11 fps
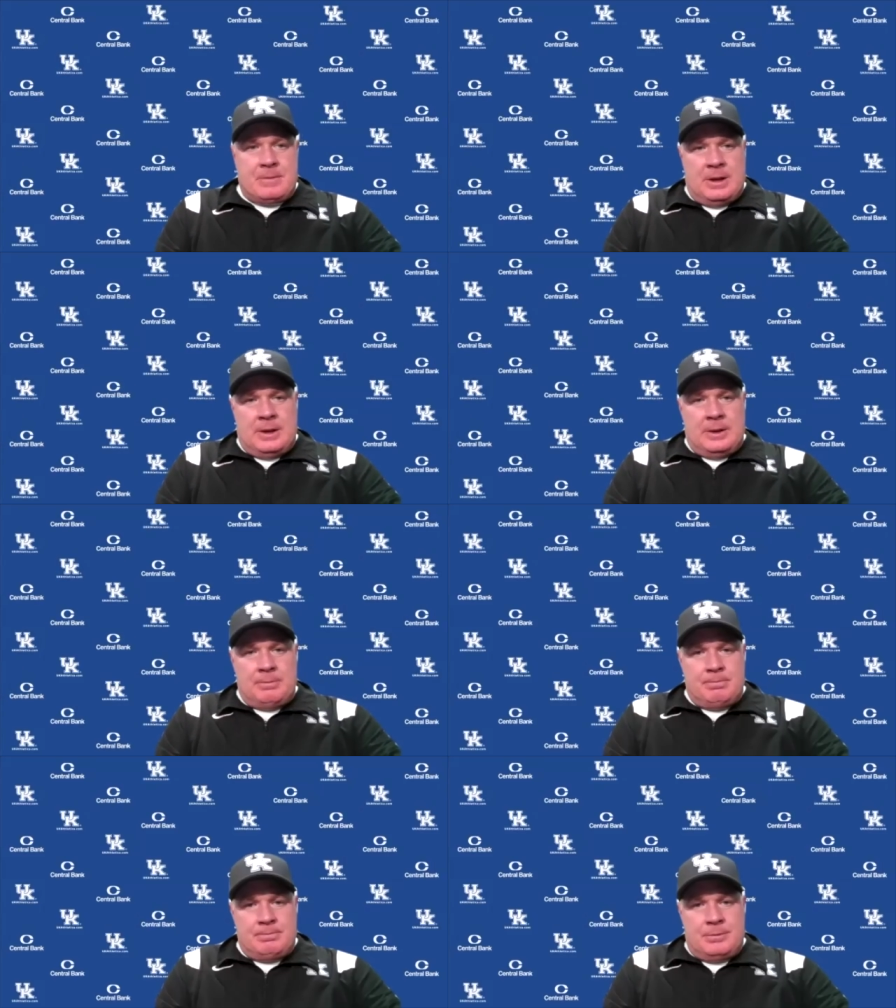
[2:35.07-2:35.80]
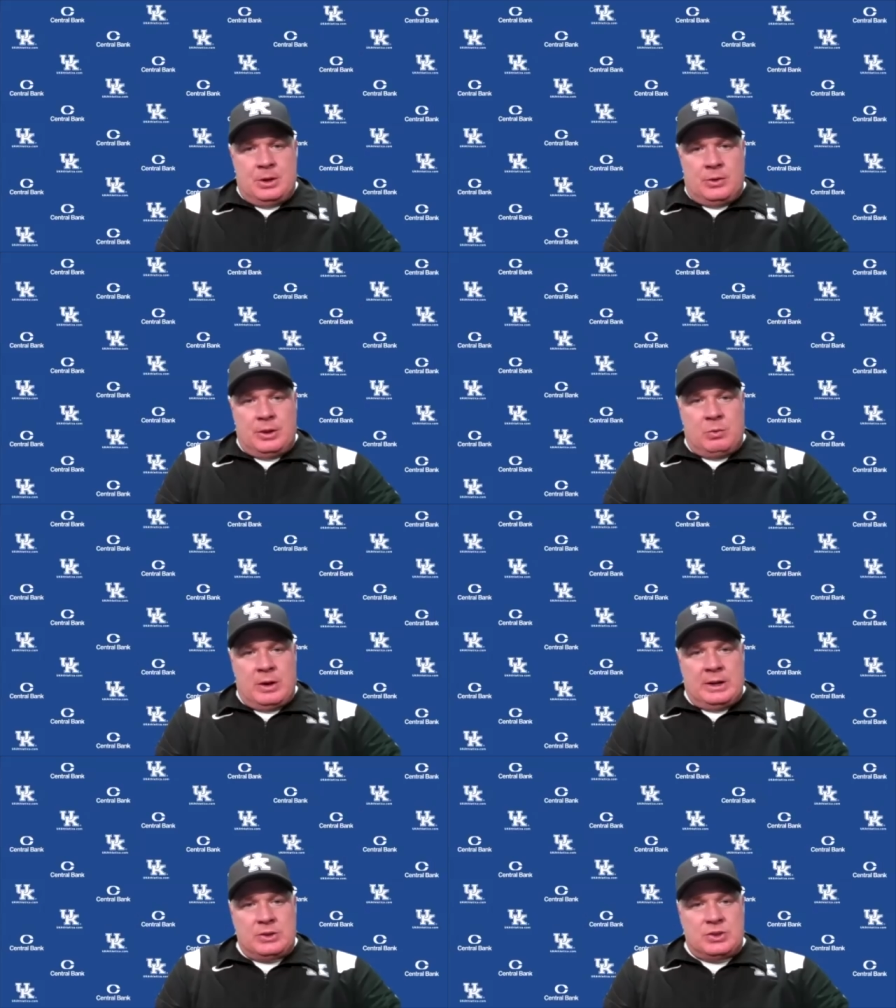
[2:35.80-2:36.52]
um, you know, they
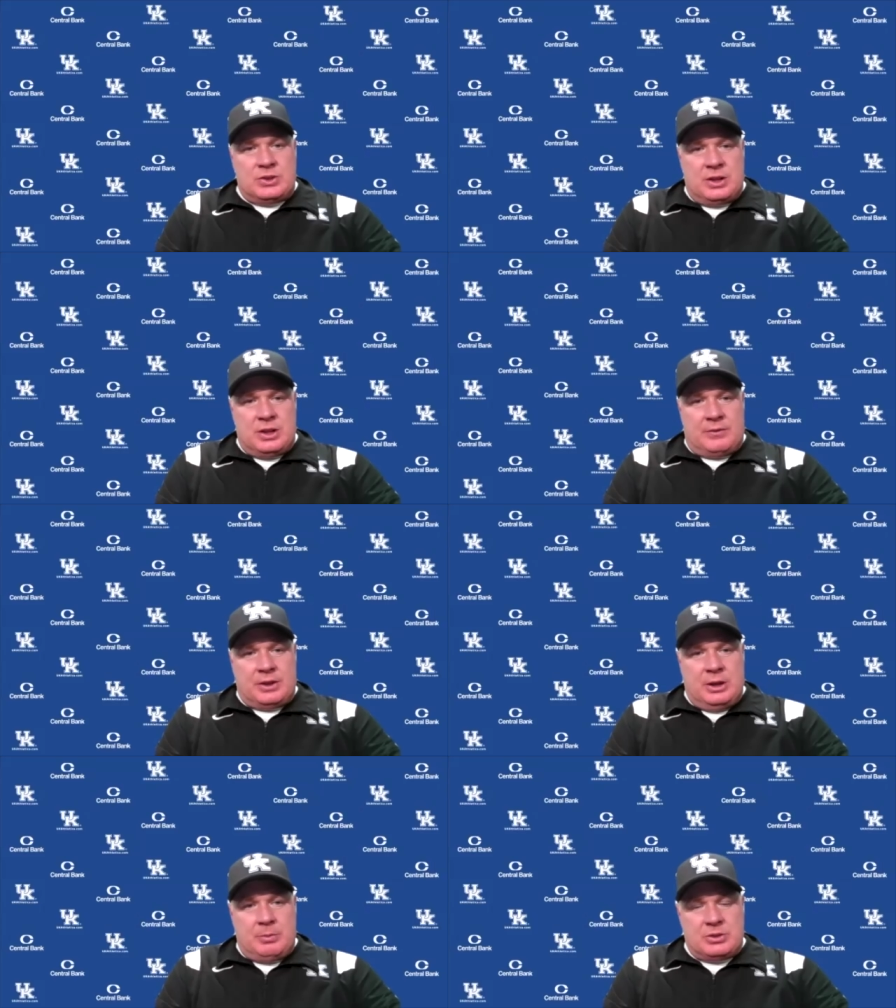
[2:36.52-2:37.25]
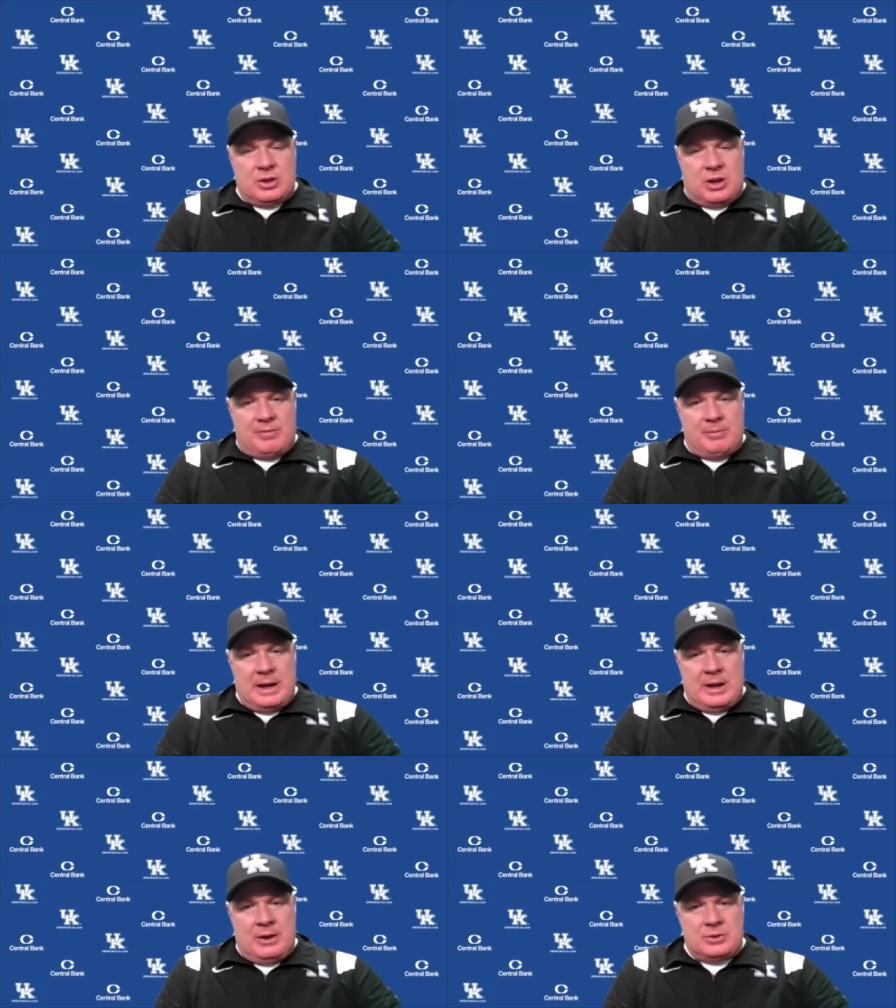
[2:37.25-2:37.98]
ran it just enough to keep us off
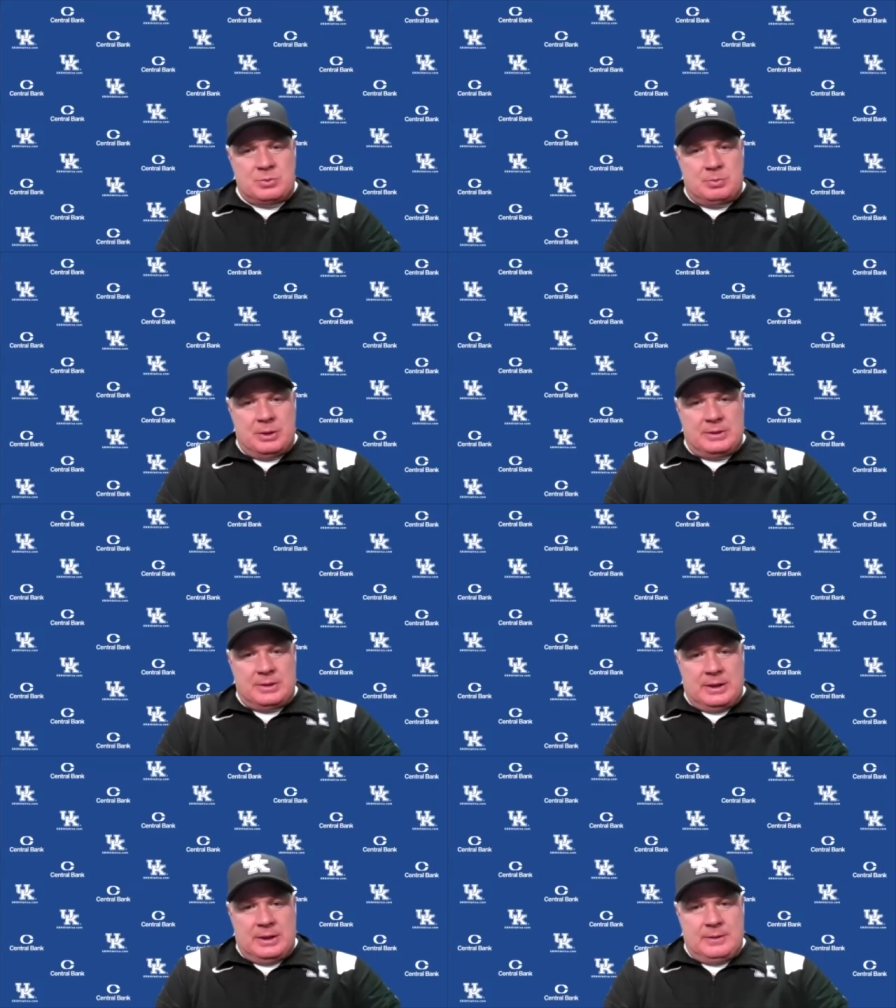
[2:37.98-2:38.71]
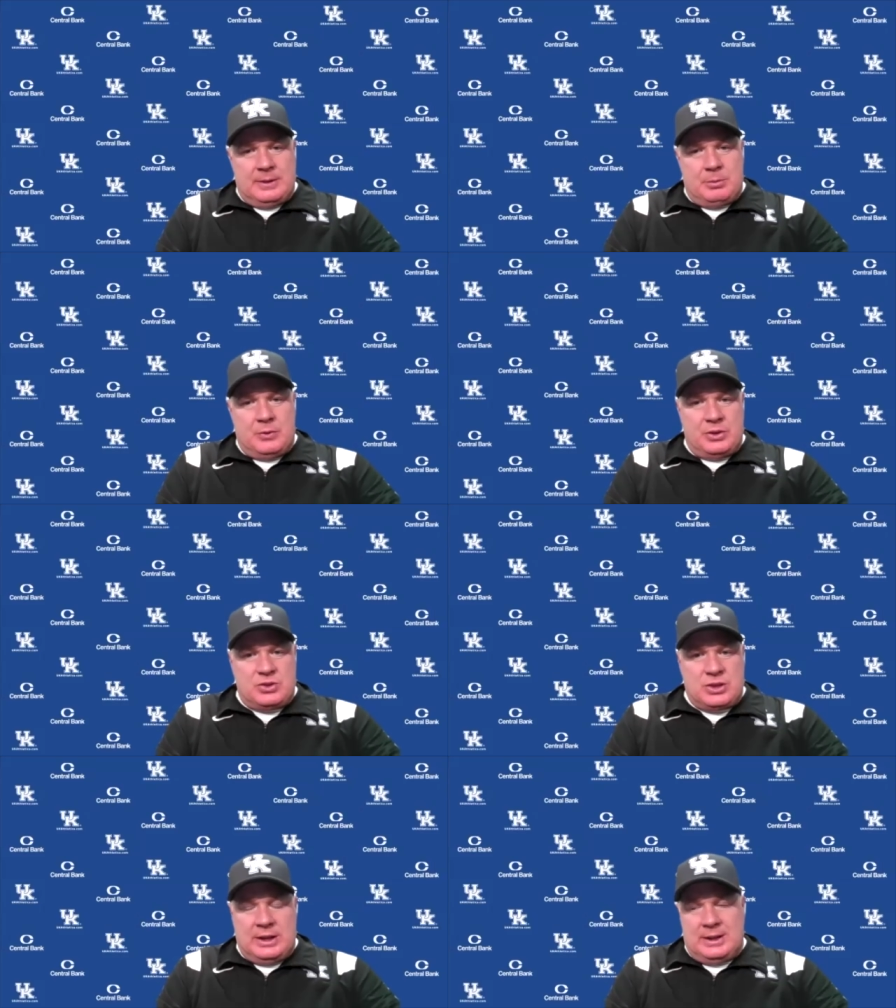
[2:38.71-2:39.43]
balance, but uh, they moved the
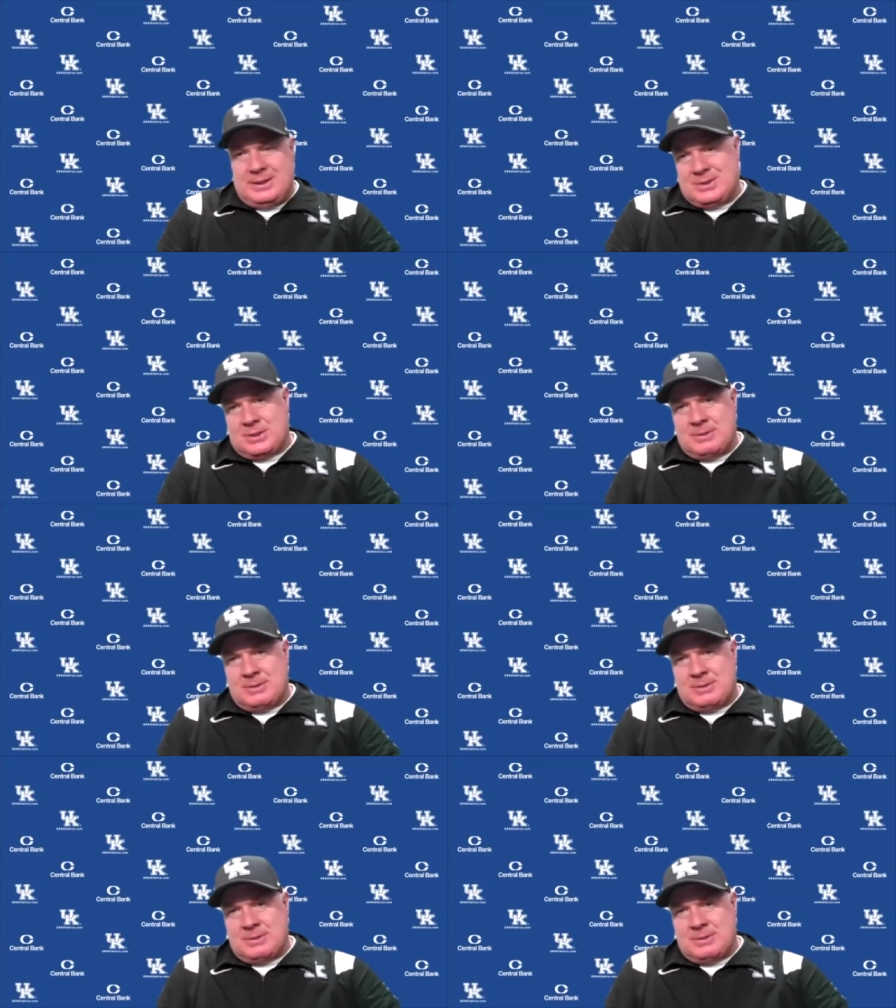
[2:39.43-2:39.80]
chains.